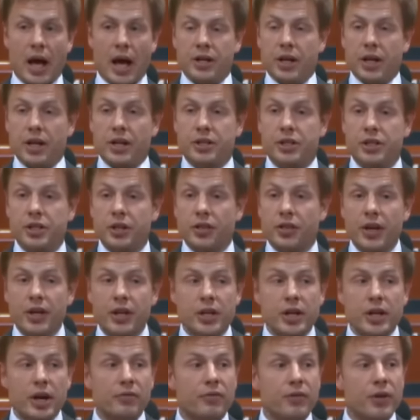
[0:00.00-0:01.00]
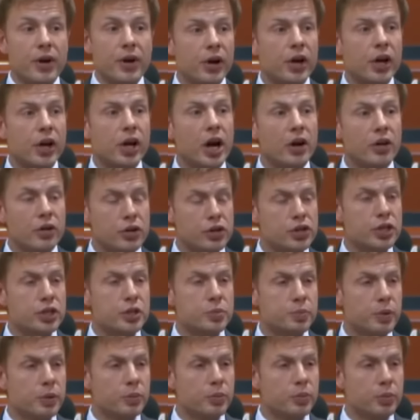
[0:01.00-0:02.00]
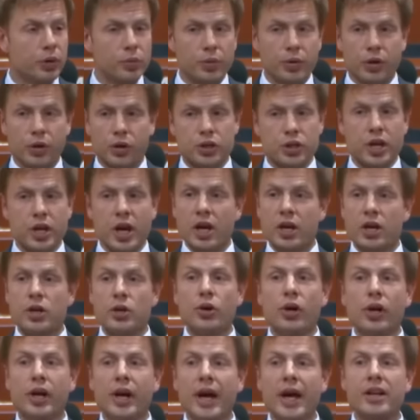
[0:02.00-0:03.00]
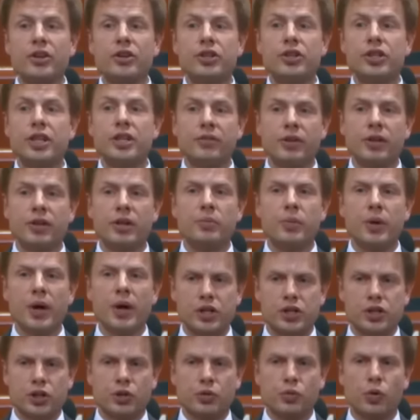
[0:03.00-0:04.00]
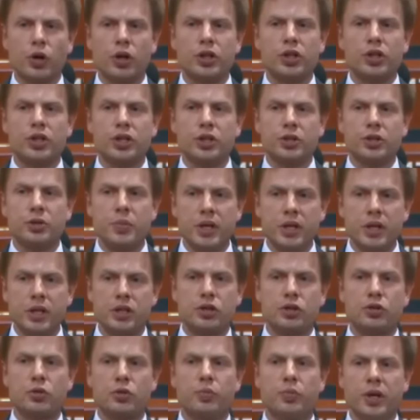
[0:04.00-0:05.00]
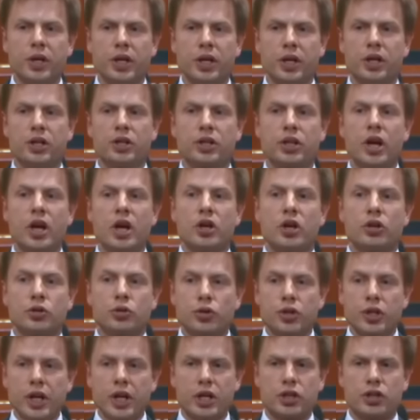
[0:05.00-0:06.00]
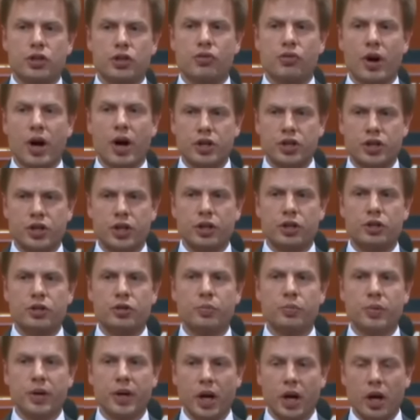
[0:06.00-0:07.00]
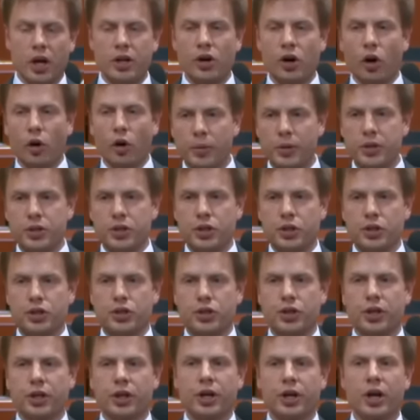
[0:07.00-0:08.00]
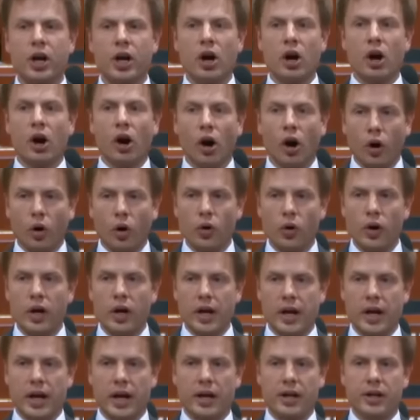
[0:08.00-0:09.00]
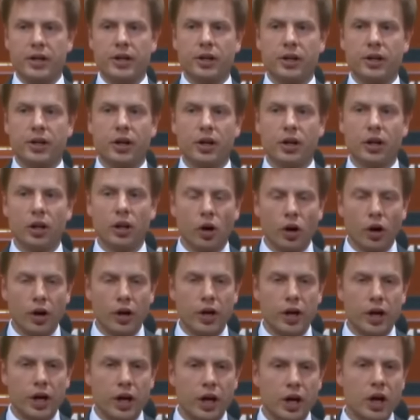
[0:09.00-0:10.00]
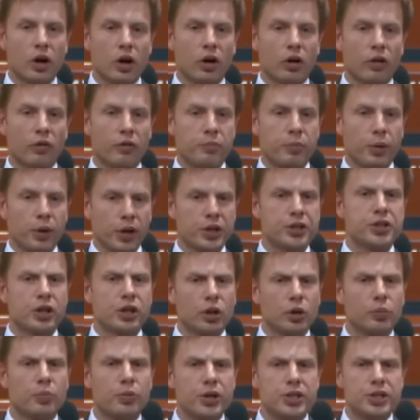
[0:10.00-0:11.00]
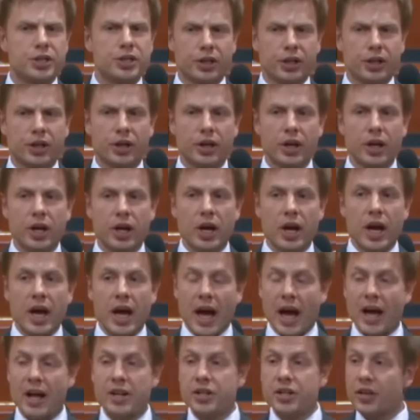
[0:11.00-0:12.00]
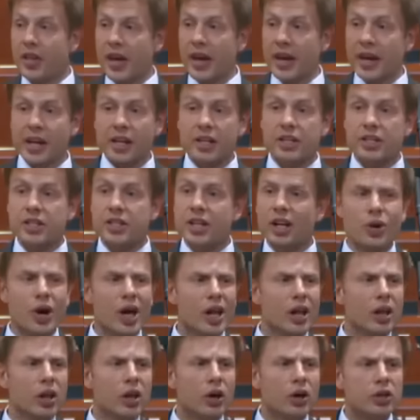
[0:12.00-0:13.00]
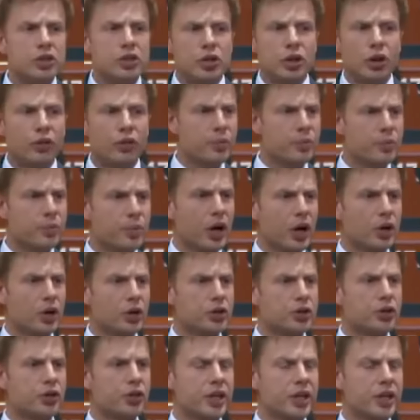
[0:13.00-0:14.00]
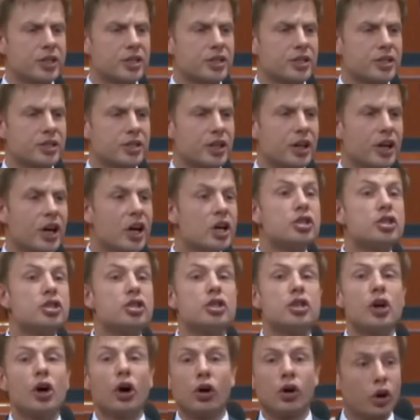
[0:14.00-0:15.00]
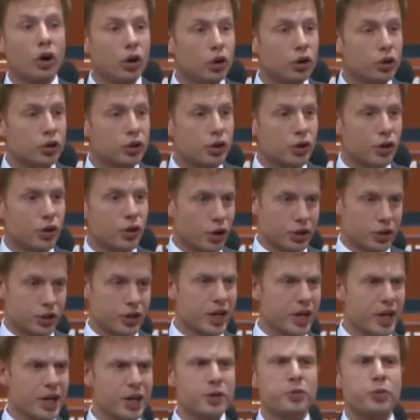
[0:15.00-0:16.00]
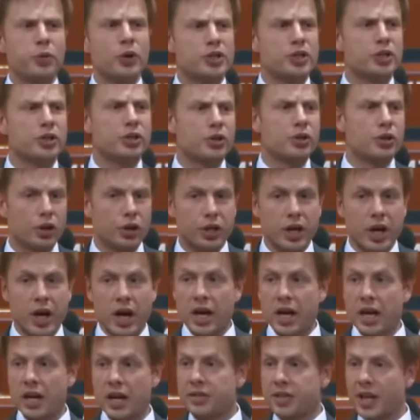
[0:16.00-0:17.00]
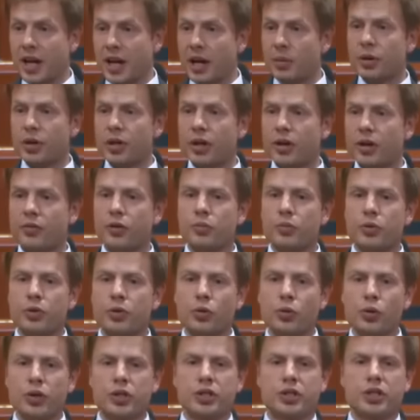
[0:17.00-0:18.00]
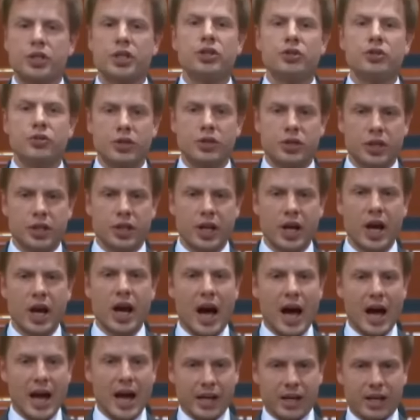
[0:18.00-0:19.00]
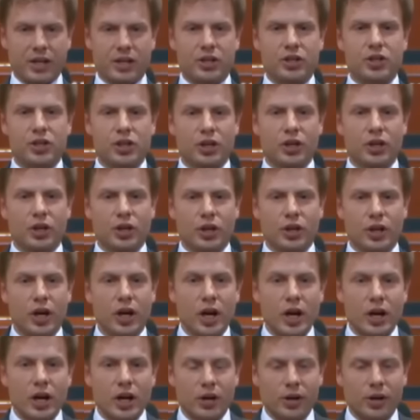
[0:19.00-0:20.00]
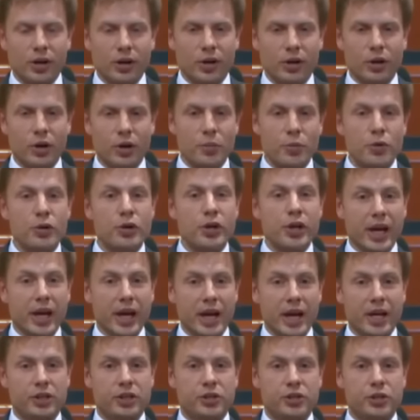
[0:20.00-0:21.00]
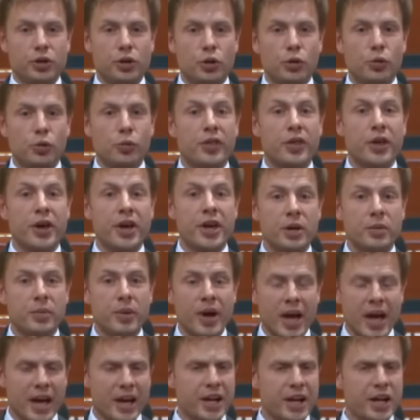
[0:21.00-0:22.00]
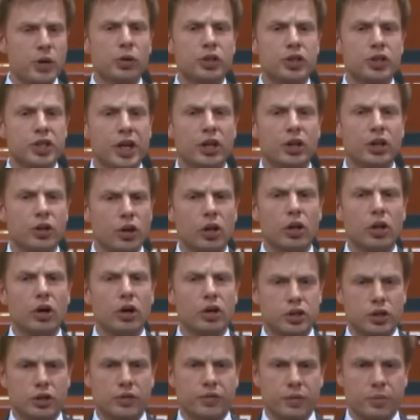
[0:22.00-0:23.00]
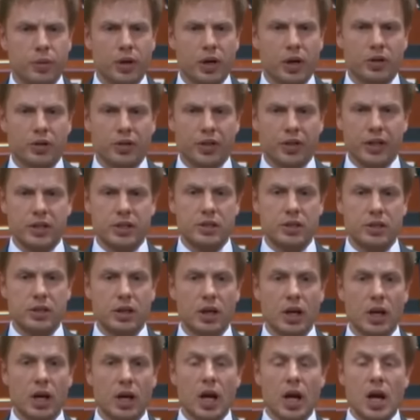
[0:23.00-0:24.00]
And they are very courageous people, because you cannot even imagine what it means to be in today's Russia, to be an oppositioner or an lawyer of political prisoner. And they can tell you a lot of about this so-called court. It wasn't court. If somebody from you is interested, I can communicate to you with him, and he will tell you a lot of about this.